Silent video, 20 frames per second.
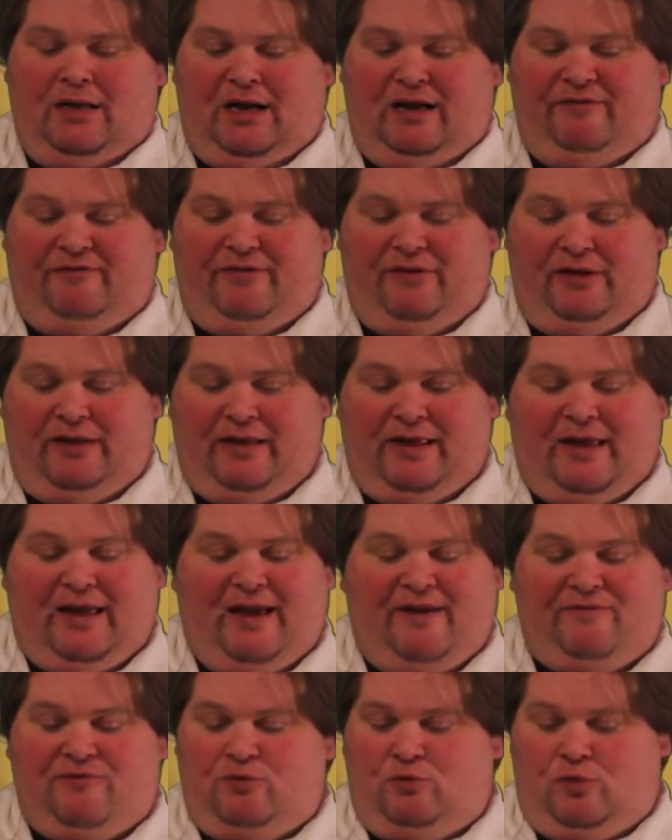I feel like I
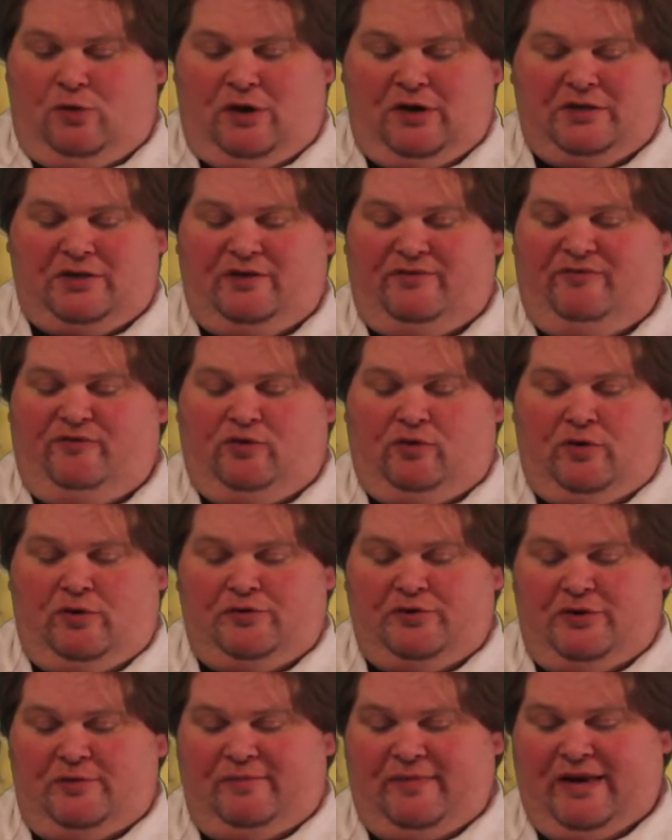have to wash the
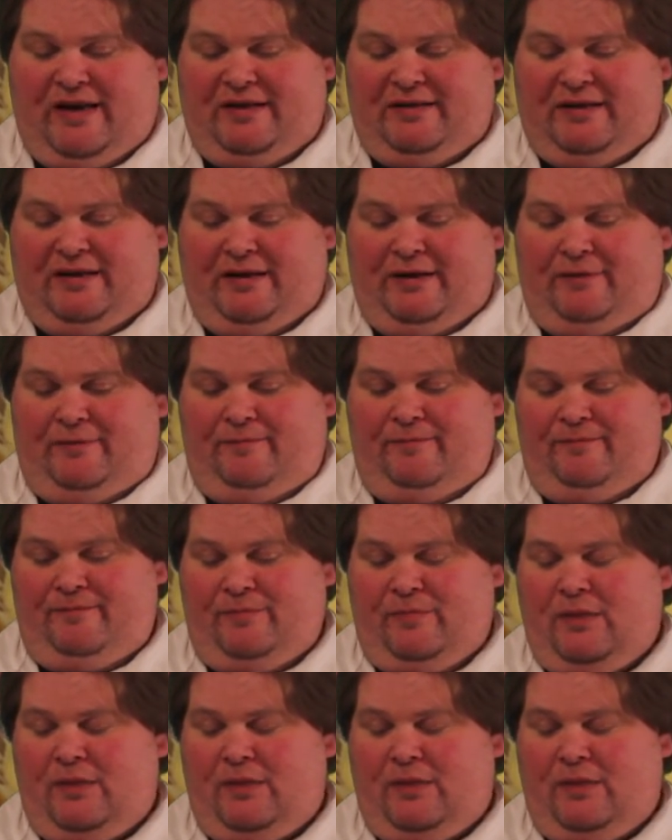Forotian bag now.